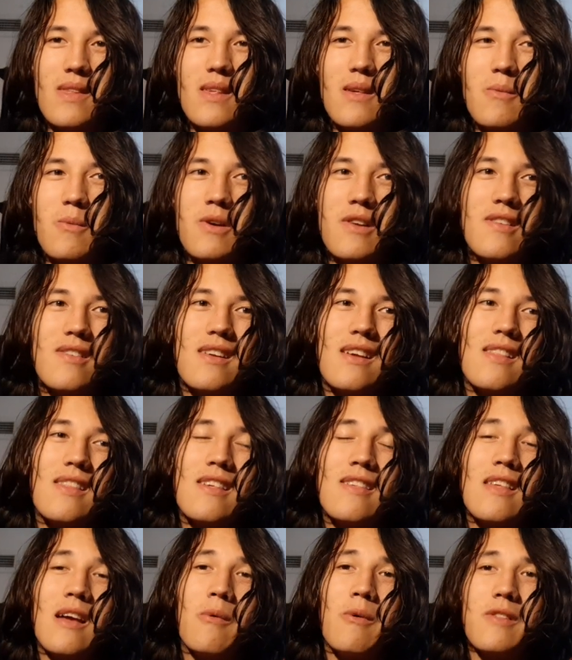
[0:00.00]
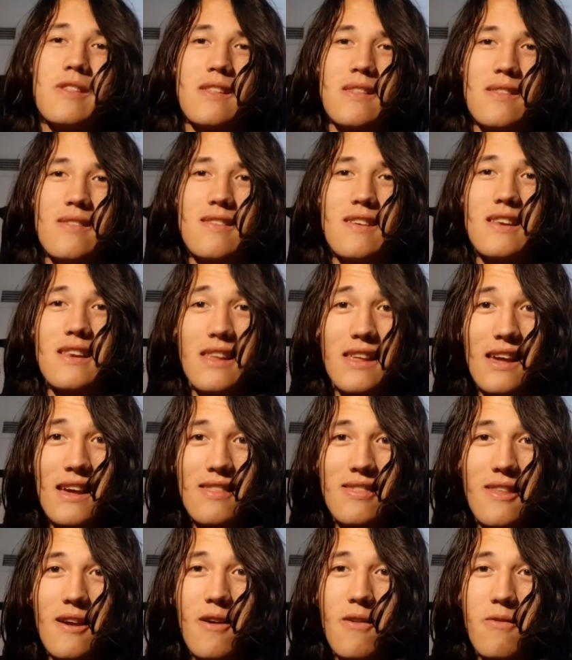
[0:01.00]
Which at least I didn't
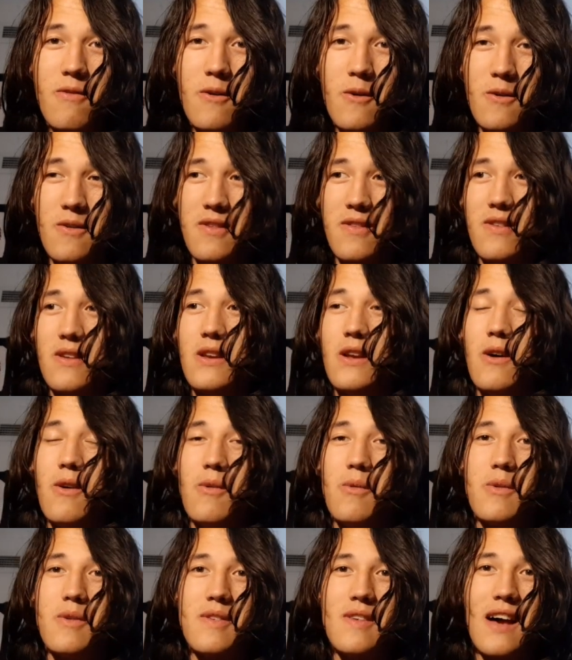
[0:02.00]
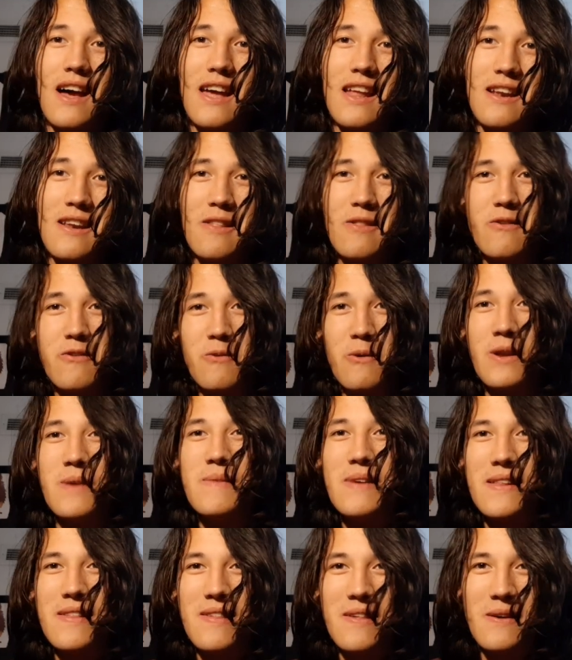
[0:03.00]
get there first. You know, I had another 20
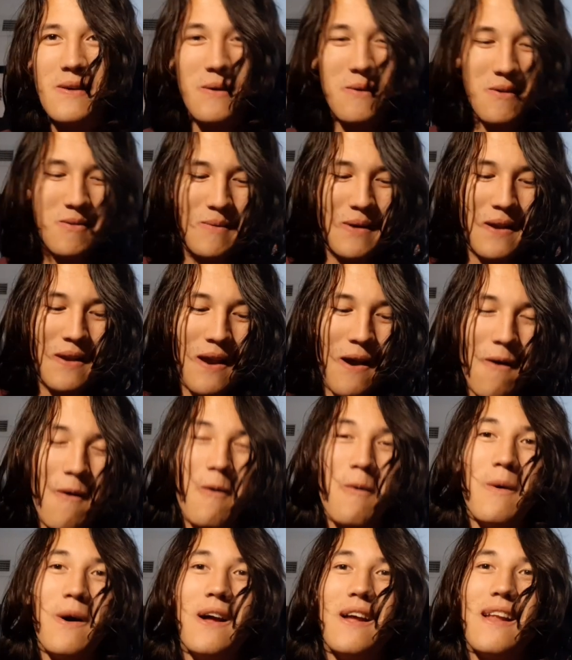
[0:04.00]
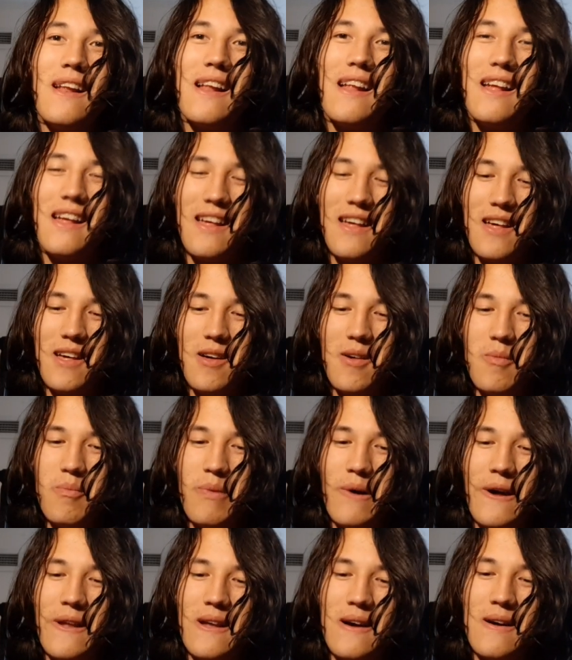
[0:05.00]
minutes to go. It was about an hour away,
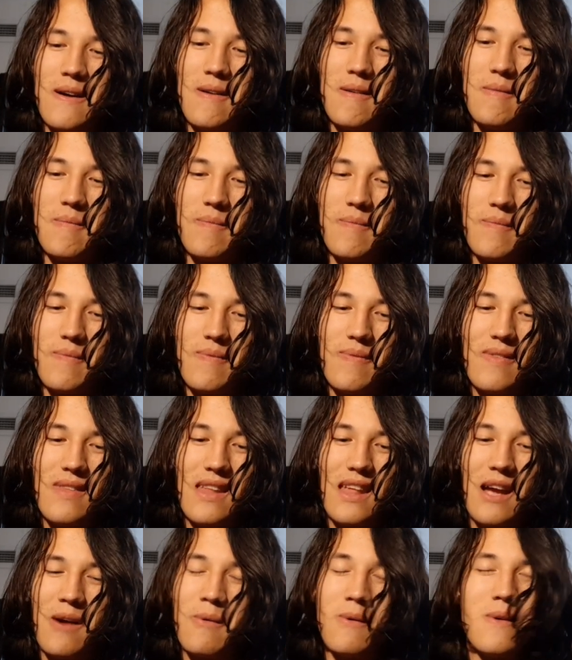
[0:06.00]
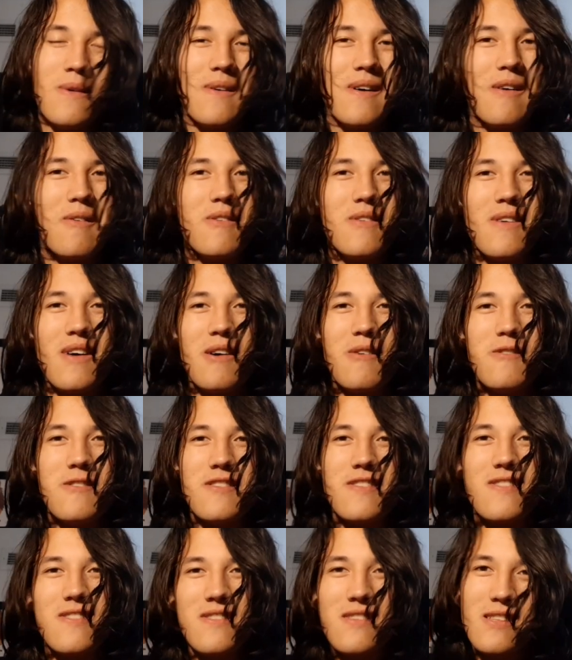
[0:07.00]
but I
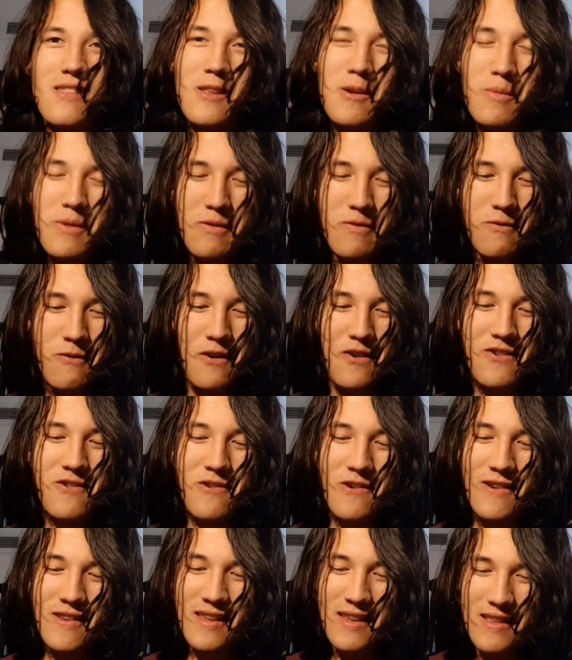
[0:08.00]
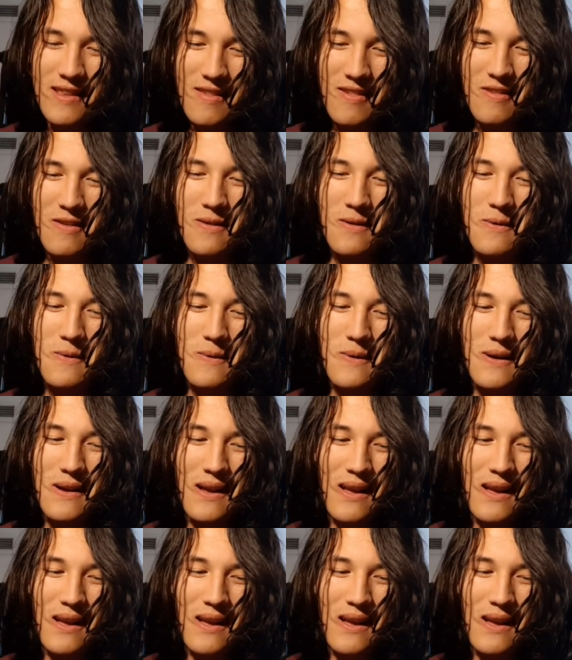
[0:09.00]
was a little bit frustrated, so